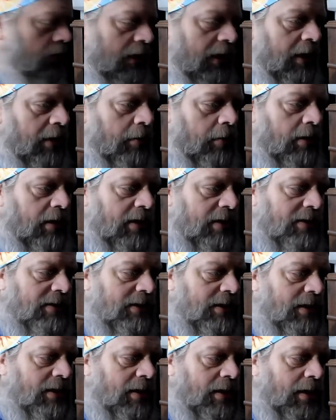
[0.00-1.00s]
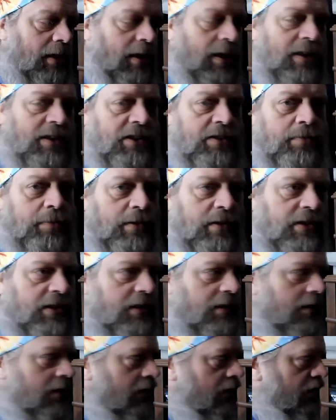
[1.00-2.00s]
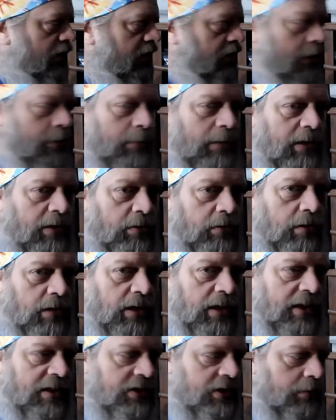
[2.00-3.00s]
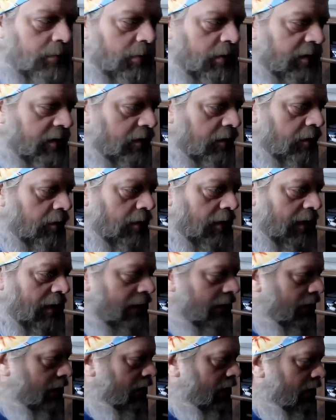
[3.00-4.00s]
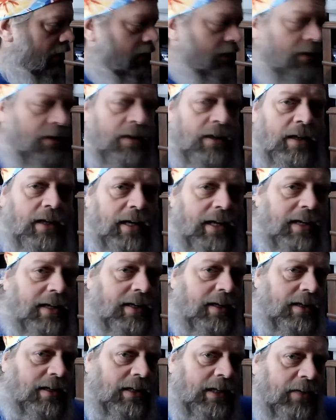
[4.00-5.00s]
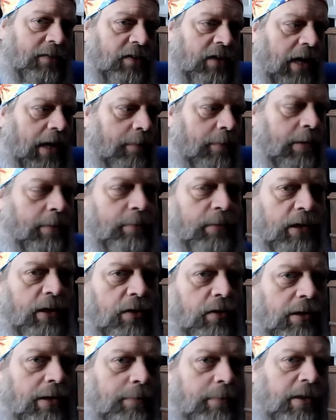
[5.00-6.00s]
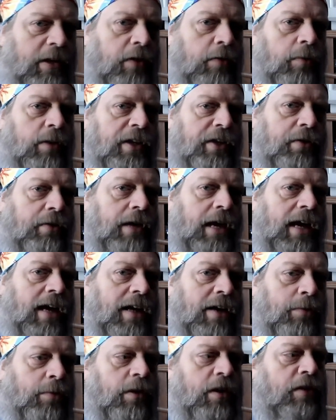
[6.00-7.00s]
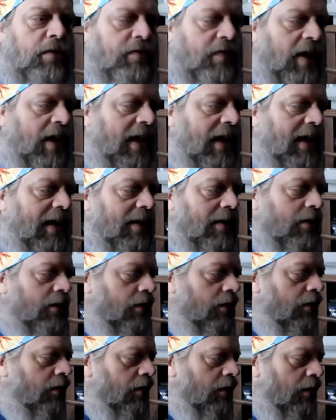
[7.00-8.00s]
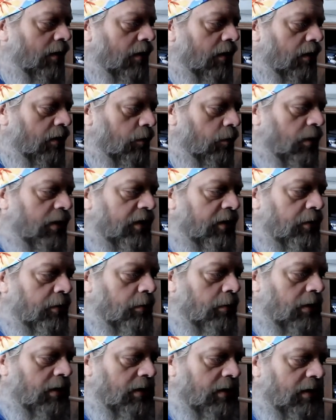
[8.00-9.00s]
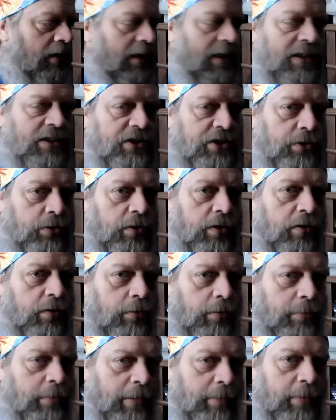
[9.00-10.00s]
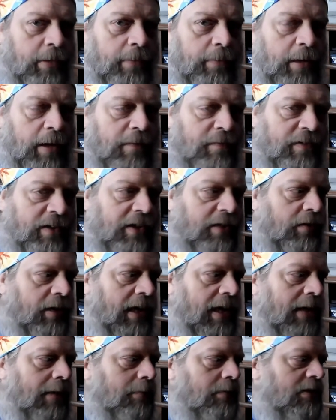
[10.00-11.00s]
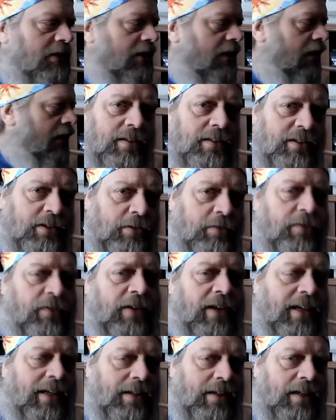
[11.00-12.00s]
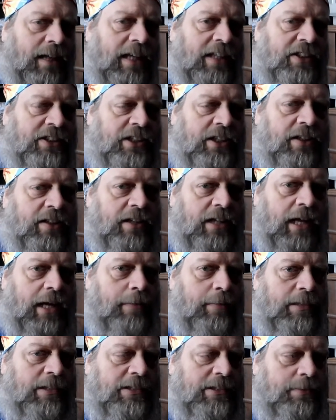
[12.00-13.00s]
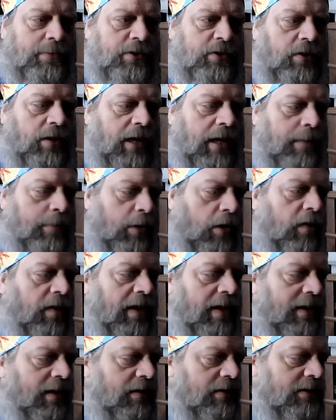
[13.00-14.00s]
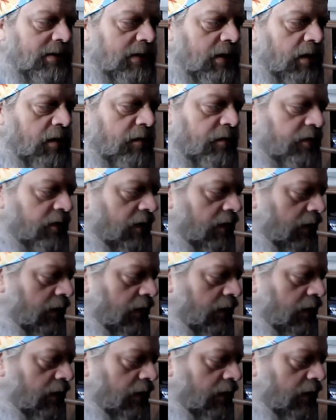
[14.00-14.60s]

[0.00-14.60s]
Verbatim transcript: anyways, I just wanted to share my little collection with you, and hey, leave a comment below, let me know what you got or what you've had or what you enjoy or remember about video games. Don't forget, like, share, comment, subscribe, all that good stuff